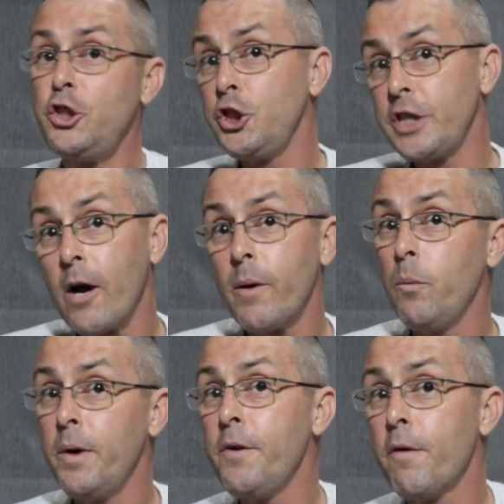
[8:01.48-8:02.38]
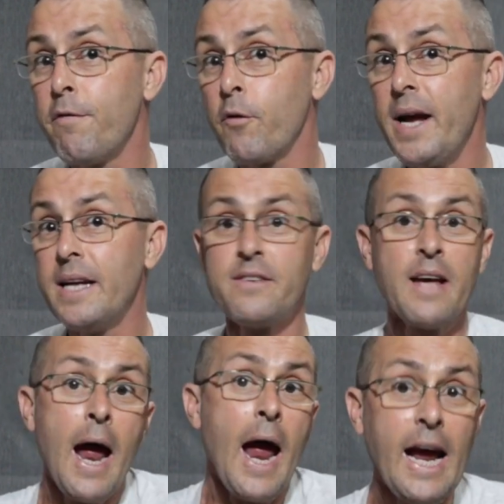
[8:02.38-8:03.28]
share it with your friends
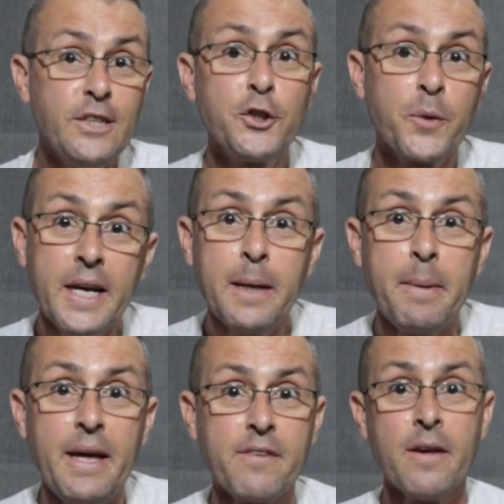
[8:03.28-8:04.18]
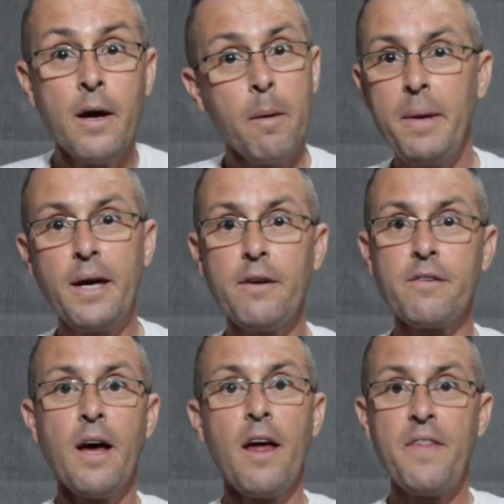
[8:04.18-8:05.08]
and your enemies
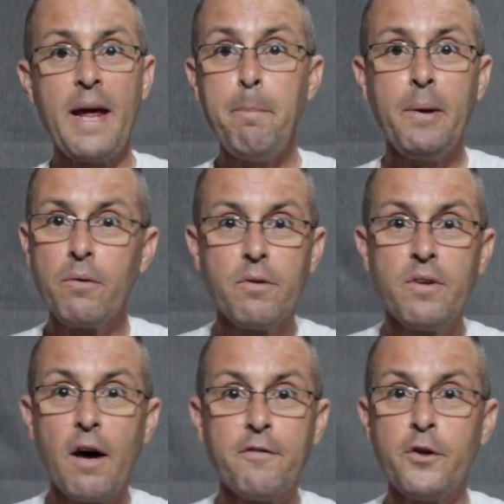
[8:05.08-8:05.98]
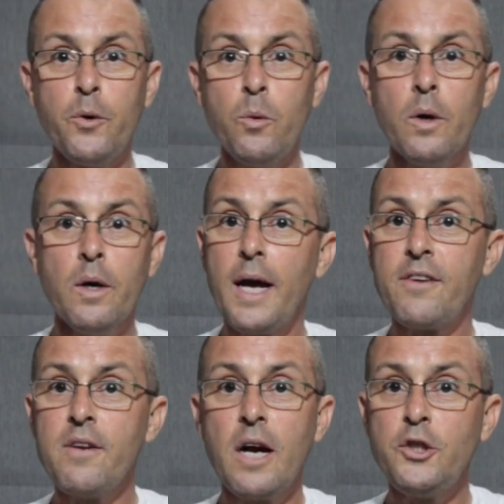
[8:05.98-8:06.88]
because they build stuff too.
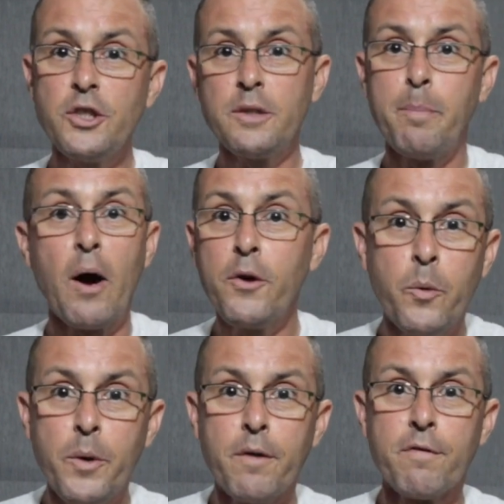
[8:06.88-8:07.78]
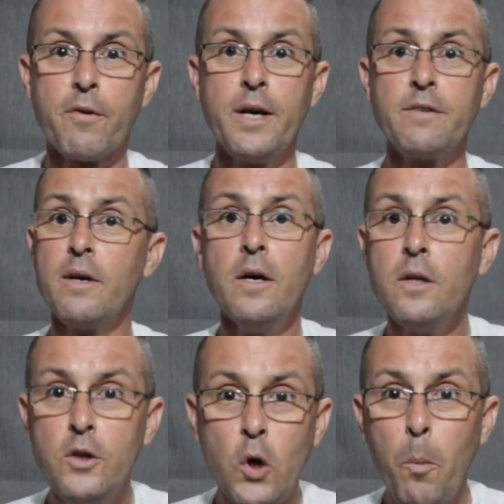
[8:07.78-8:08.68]
It's not just about you and your friends.
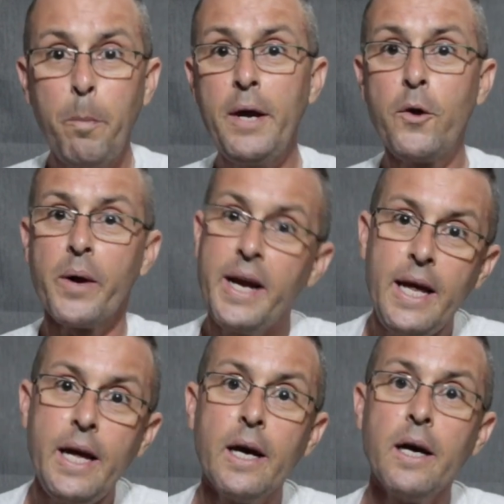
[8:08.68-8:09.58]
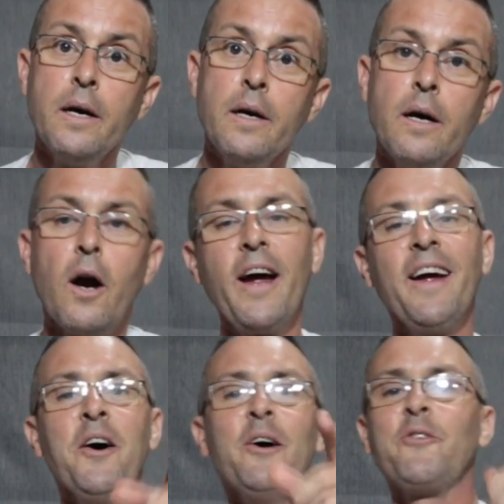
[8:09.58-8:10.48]
Don't be greedy, all right?
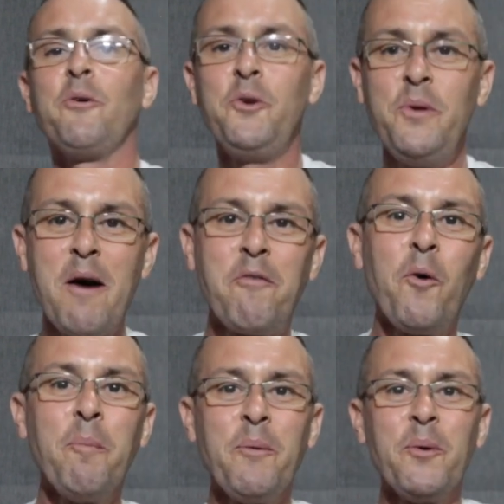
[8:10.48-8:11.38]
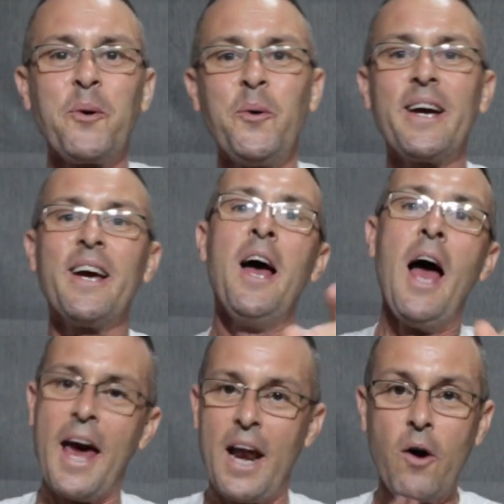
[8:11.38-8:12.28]
So do that for me real quick,
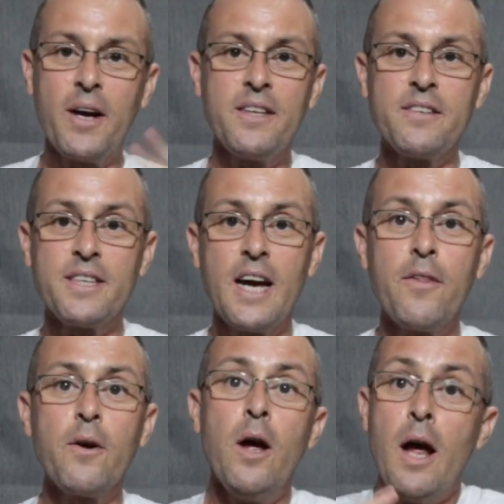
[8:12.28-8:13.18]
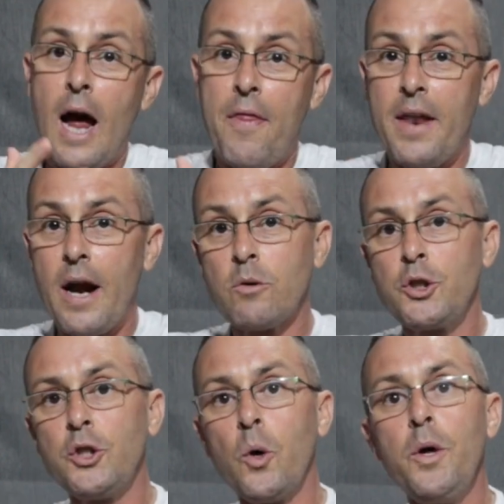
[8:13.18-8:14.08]
and I'll get this together, and then I'll
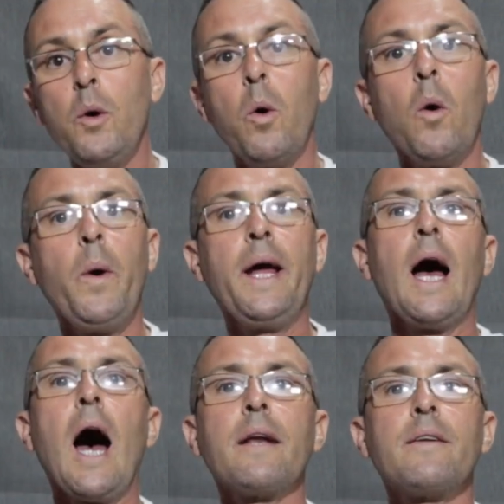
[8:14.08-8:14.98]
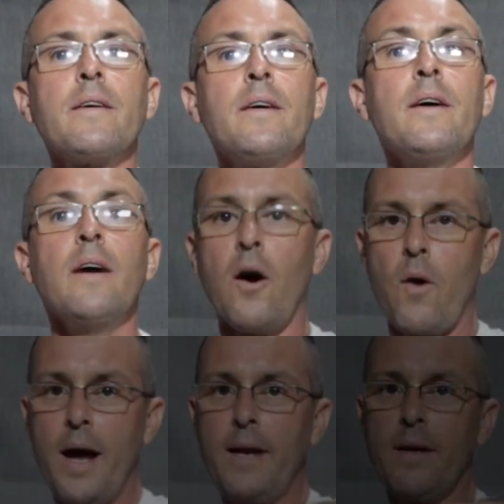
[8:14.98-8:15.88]
show you what we got, all right?